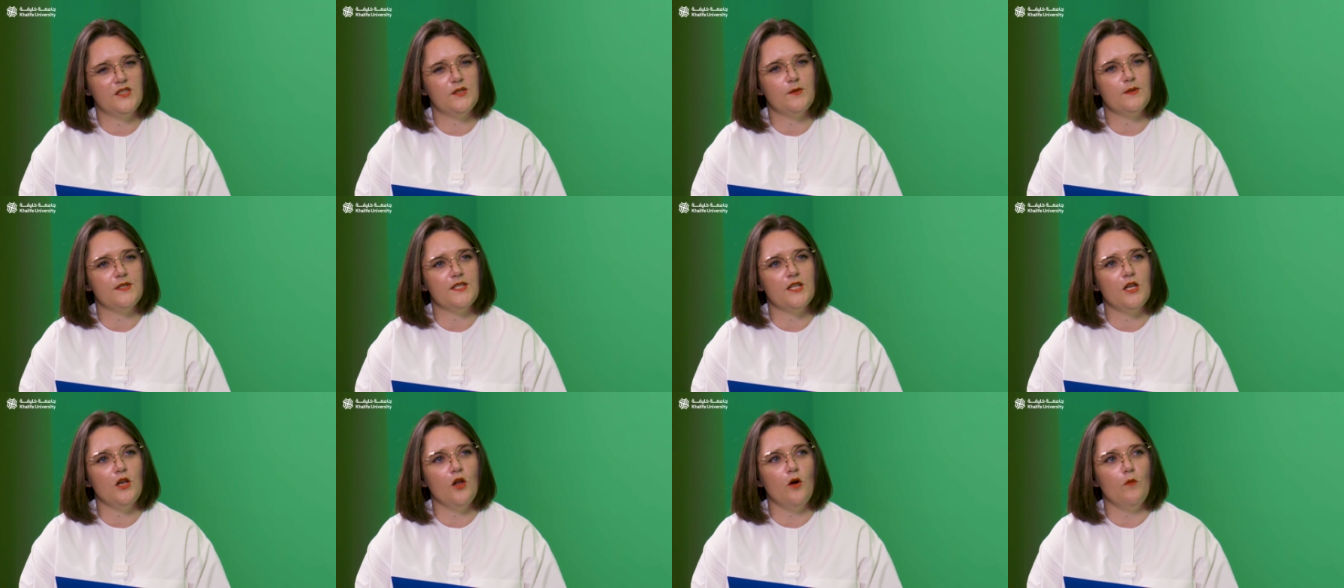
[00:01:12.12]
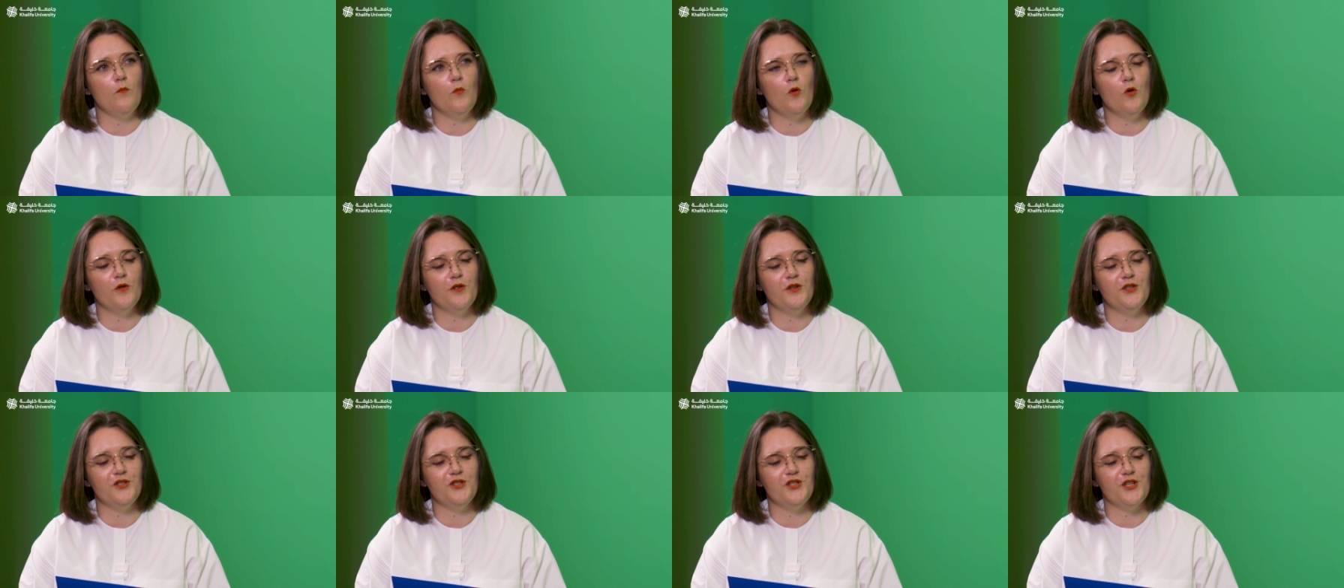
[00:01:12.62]
So it's a lot
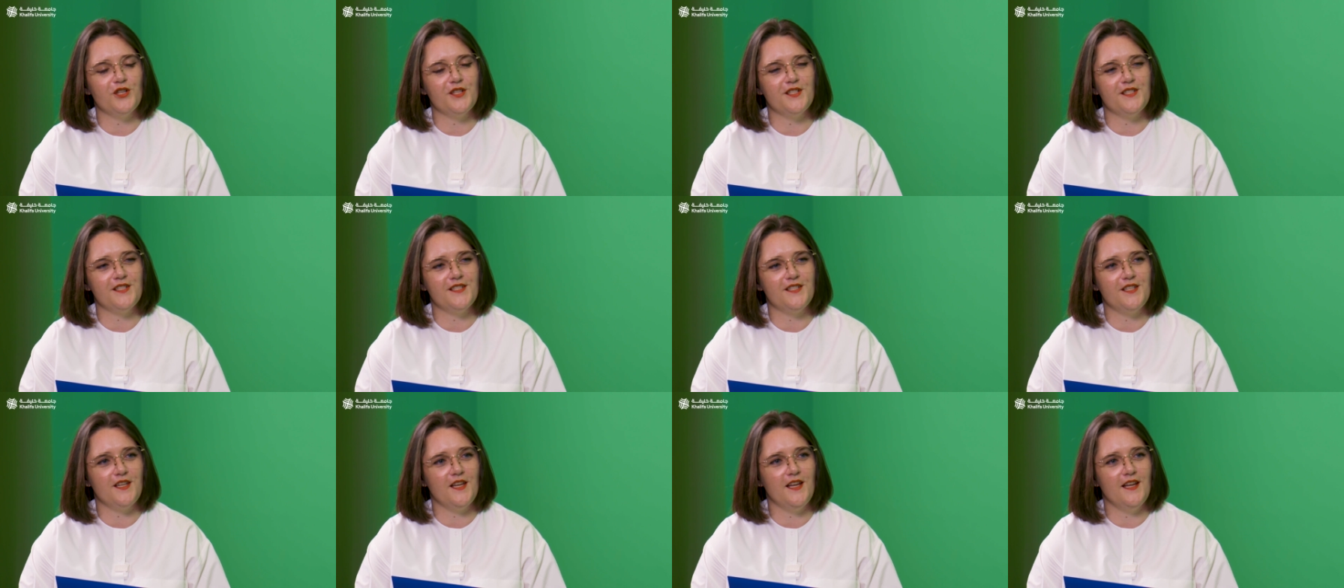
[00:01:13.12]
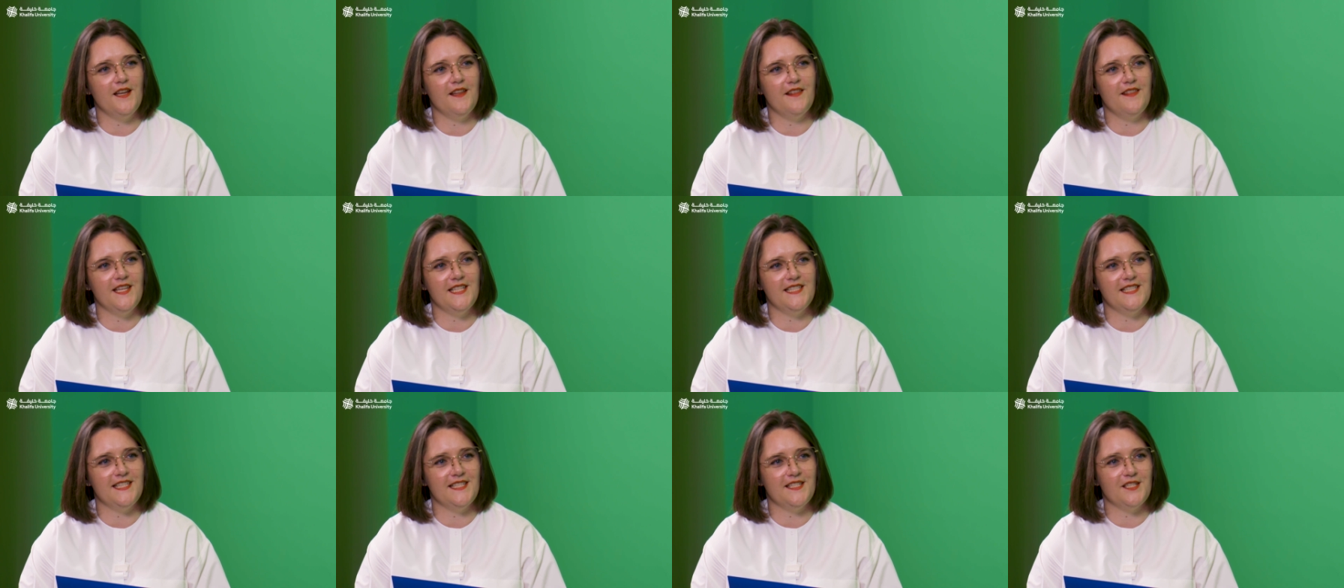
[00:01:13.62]
more than just
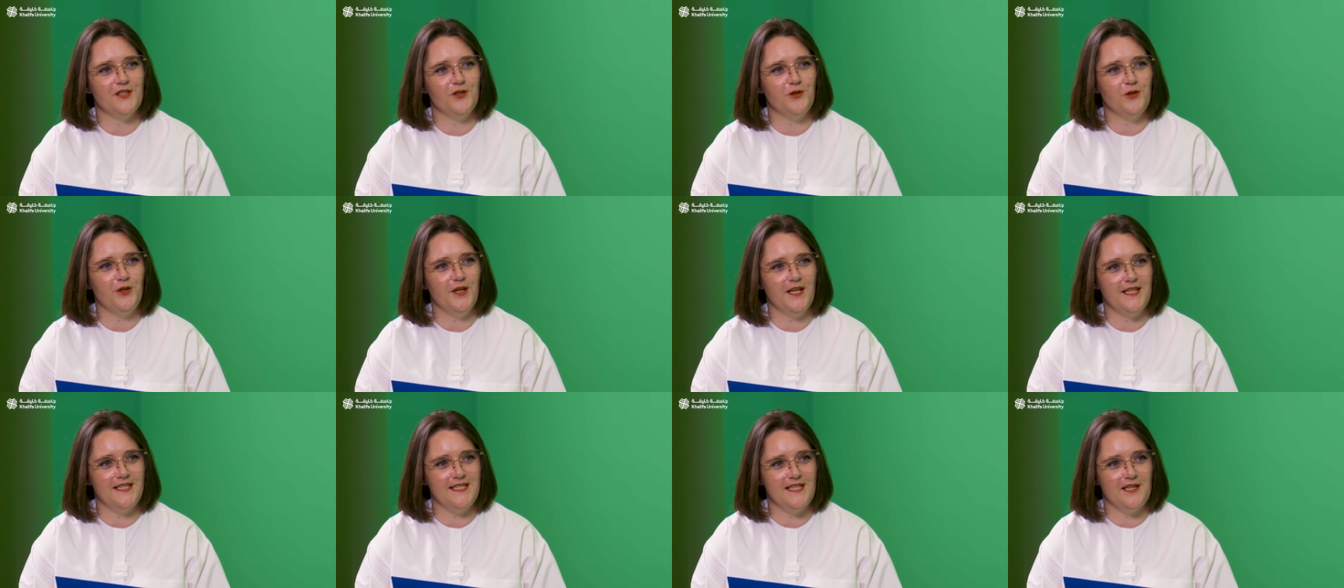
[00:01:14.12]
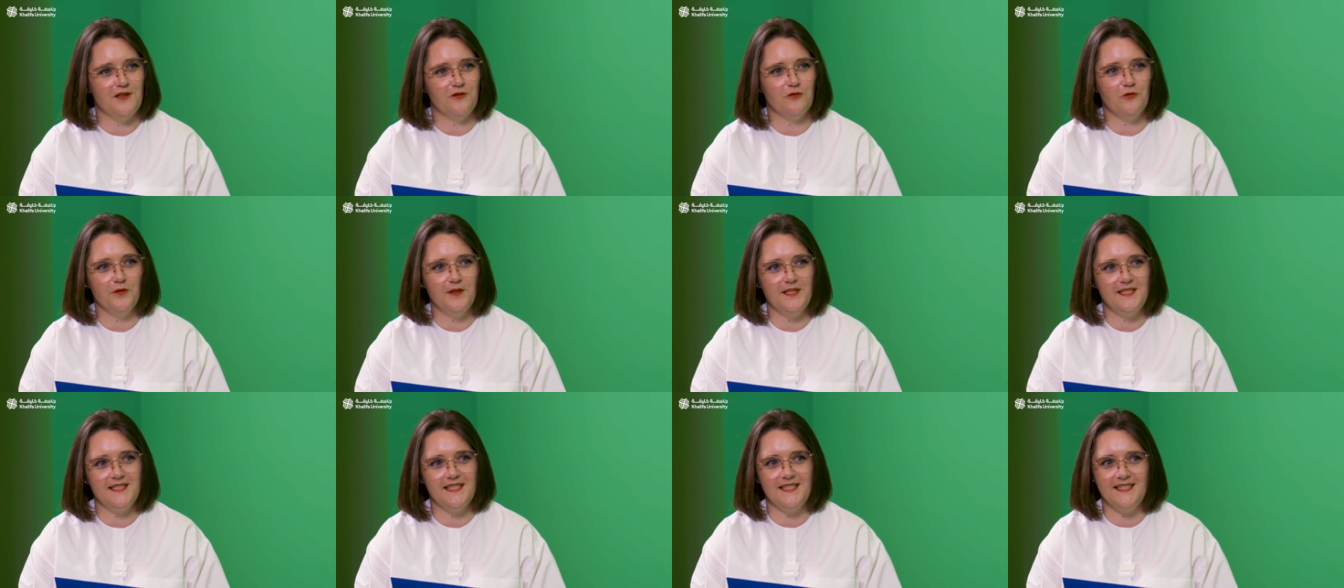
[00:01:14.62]
this is a good idea
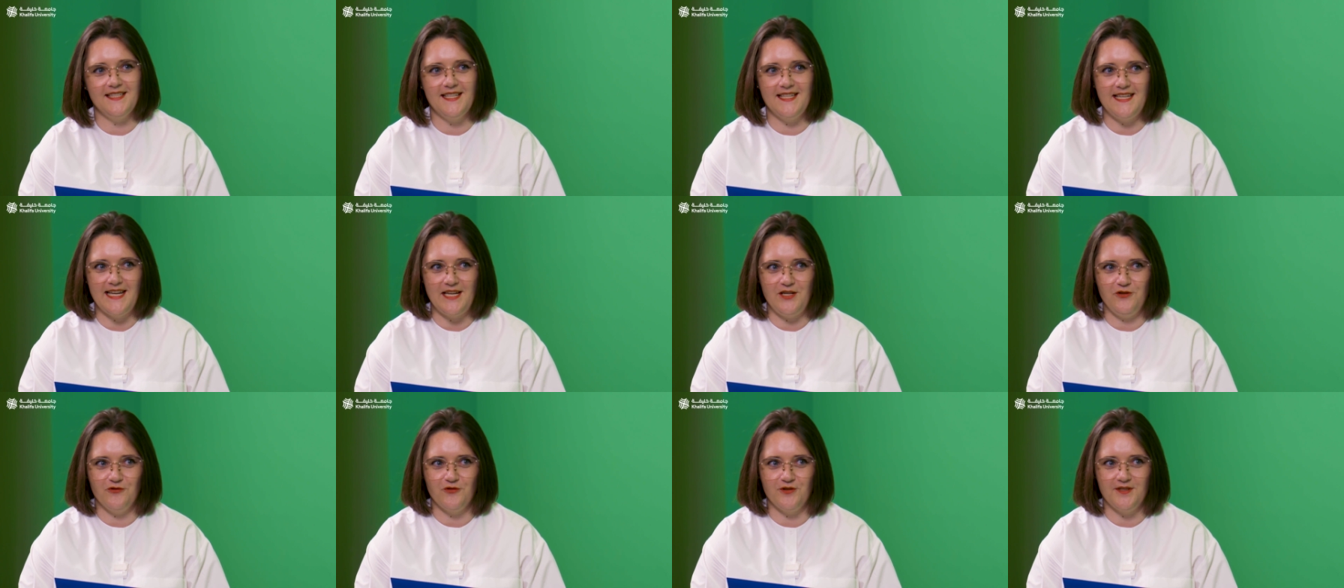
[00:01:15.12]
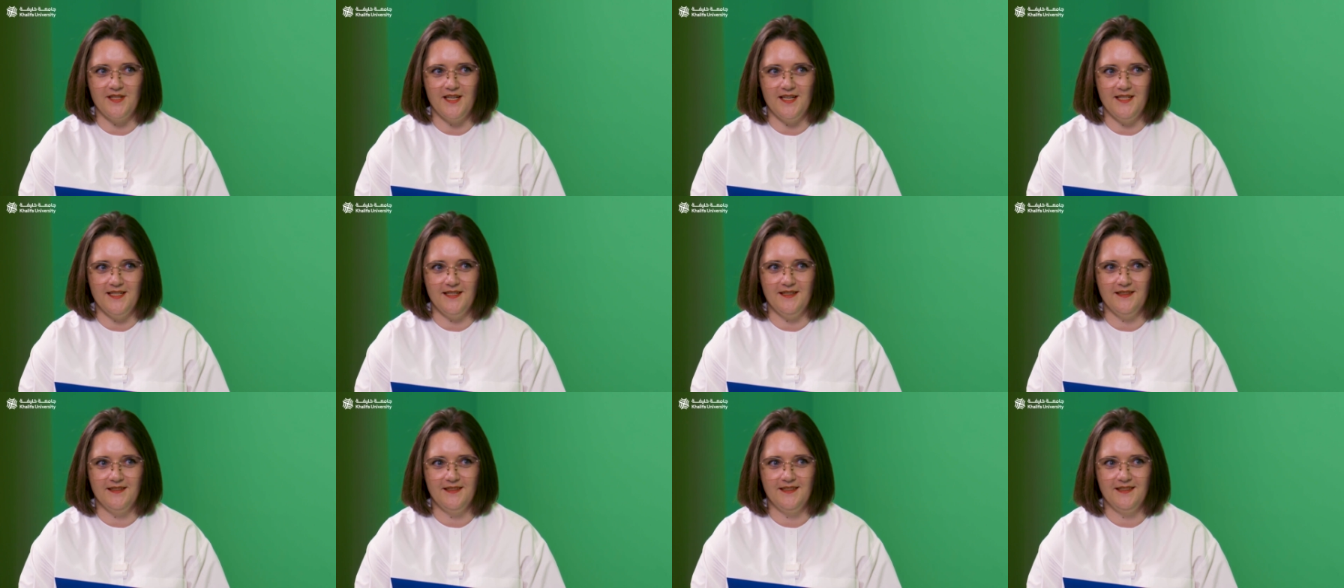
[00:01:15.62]
or this is a dangerous
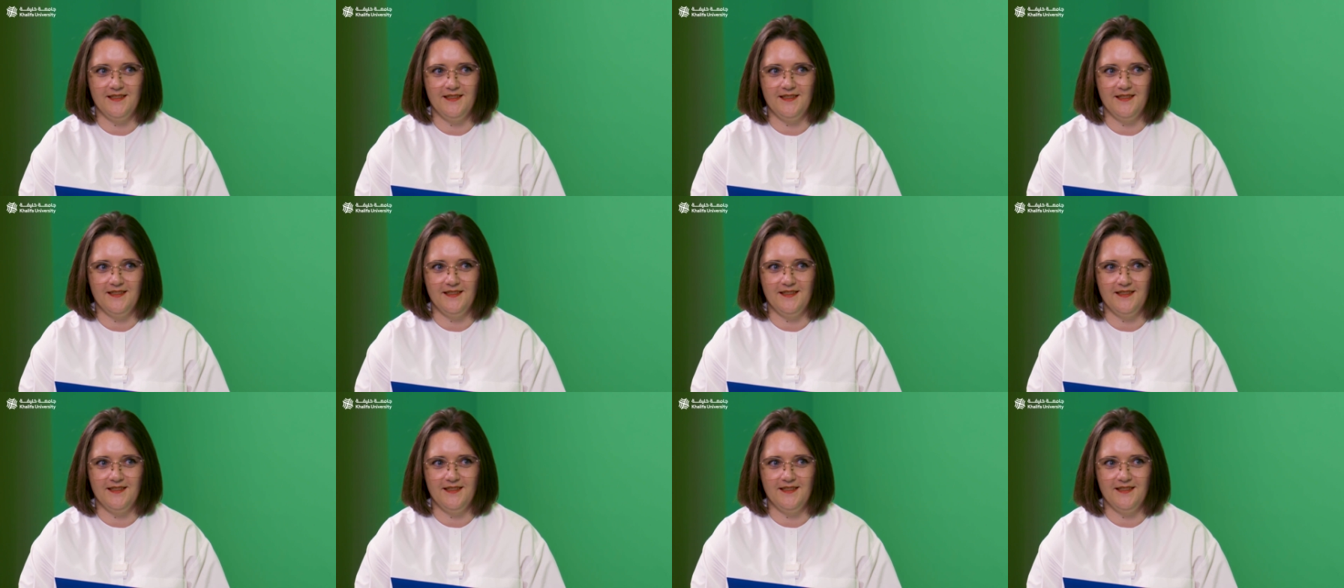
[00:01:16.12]
idea.